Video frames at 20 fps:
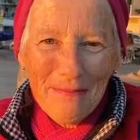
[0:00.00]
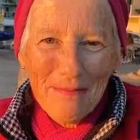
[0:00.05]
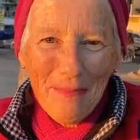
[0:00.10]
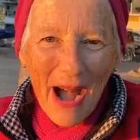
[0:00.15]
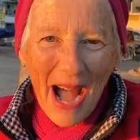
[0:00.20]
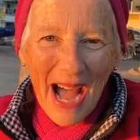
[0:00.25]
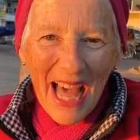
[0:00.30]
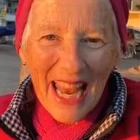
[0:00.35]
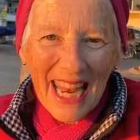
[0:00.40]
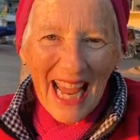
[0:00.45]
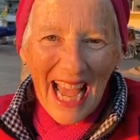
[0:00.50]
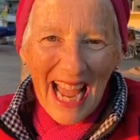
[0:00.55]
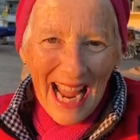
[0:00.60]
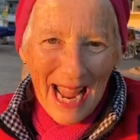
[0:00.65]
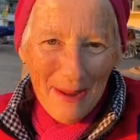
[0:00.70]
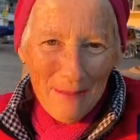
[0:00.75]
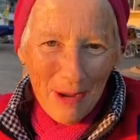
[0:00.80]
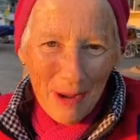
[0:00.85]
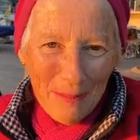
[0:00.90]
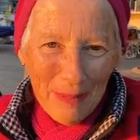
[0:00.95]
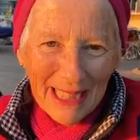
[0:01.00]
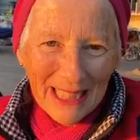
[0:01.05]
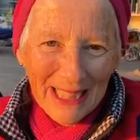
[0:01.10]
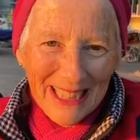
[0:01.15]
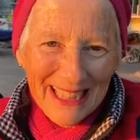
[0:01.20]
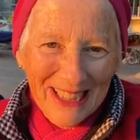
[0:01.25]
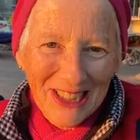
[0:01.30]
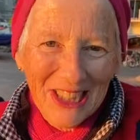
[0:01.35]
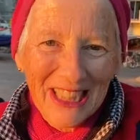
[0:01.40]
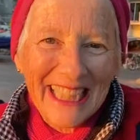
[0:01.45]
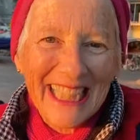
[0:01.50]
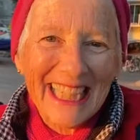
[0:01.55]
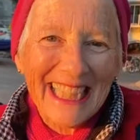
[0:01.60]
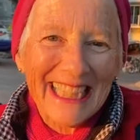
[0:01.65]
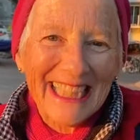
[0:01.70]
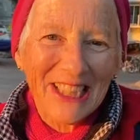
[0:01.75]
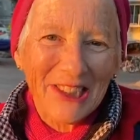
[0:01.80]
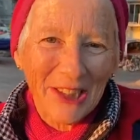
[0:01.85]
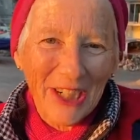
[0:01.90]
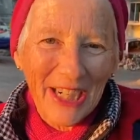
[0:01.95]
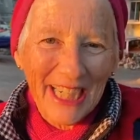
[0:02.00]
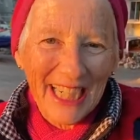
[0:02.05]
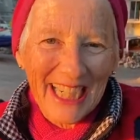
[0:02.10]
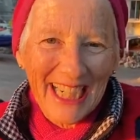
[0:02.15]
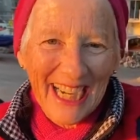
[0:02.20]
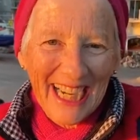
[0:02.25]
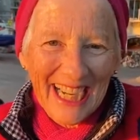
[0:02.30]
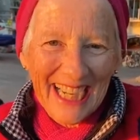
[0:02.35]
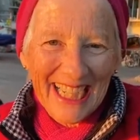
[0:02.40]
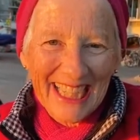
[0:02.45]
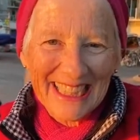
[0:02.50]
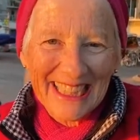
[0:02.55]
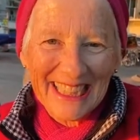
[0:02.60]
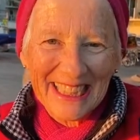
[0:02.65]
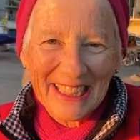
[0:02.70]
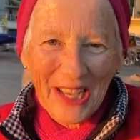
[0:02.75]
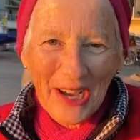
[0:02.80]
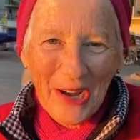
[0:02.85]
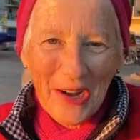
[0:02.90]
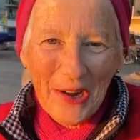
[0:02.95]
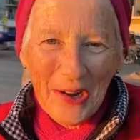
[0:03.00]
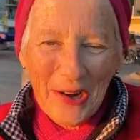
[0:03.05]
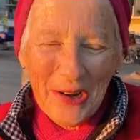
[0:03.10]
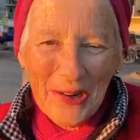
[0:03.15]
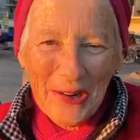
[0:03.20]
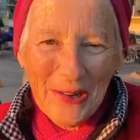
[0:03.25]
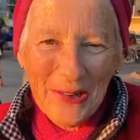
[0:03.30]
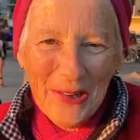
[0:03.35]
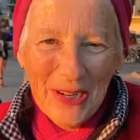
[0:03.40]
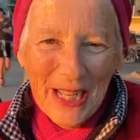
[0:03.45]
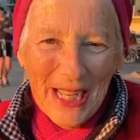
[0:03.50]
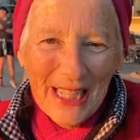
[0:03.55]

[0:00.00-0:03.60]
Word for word: but I'm a big tea drinker, so